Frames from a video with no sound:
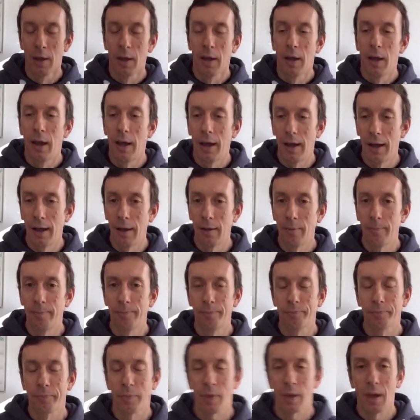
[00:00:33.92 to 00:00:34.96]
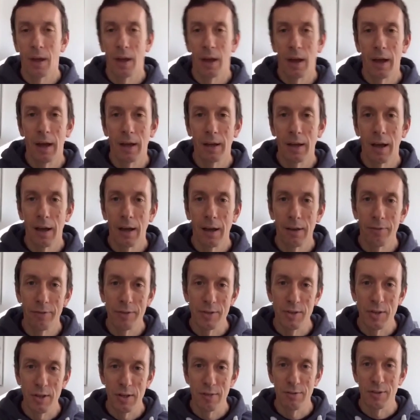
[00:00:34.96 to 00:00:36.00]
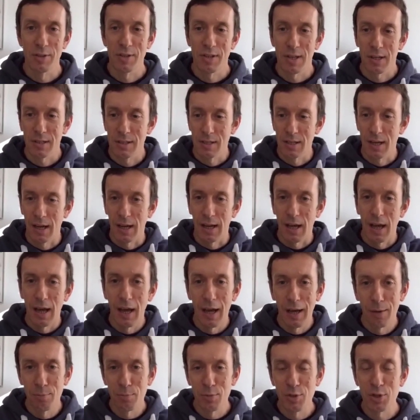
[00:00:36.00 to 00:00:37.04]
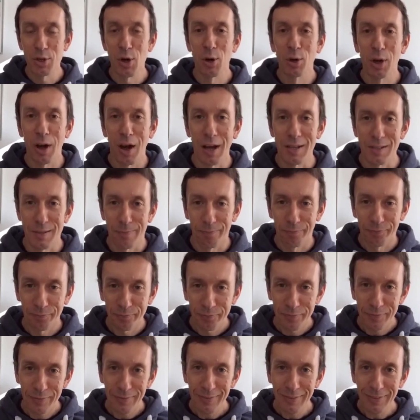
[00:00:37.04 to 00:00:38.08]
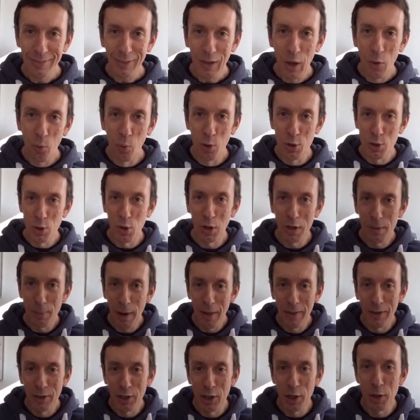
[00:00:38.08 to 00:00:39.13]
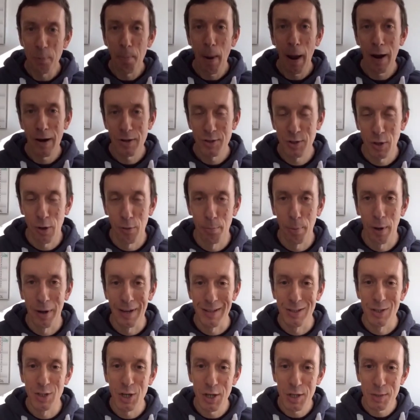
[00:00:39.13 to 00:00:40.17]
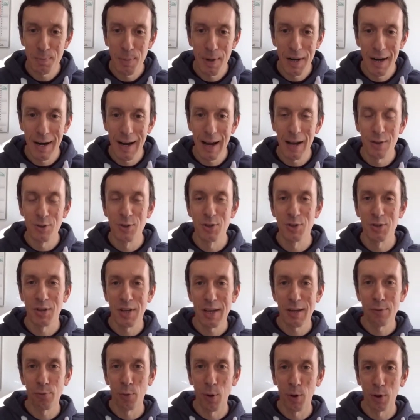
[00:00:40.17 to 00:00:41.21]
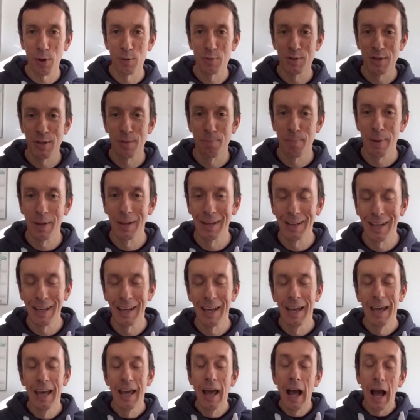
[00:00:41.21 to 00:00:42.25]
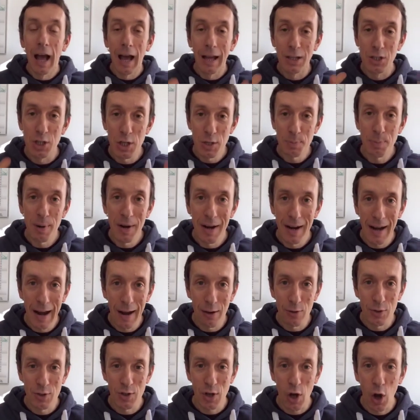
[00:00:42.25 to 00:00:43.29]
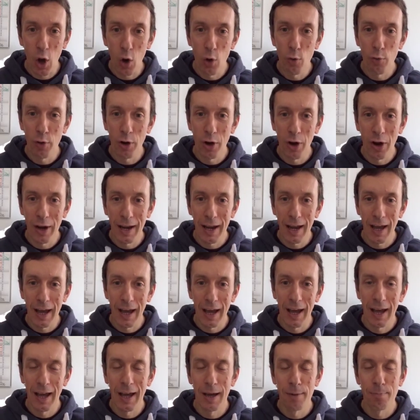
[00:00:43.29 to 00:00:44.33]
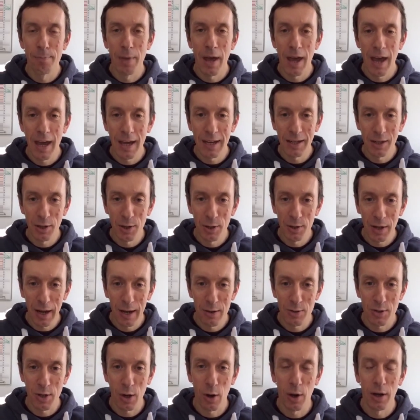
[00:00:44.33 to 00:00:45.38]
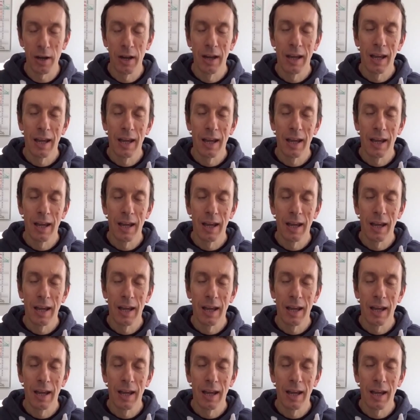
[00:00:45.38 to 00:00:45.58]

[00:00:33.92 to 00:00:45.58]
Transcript: I have this nervous tick today. So guys, we're talking about the new Periscope button. It's just been announced. Steve, welcome to the building. Just been announced overnight. Hey dude, how's it going?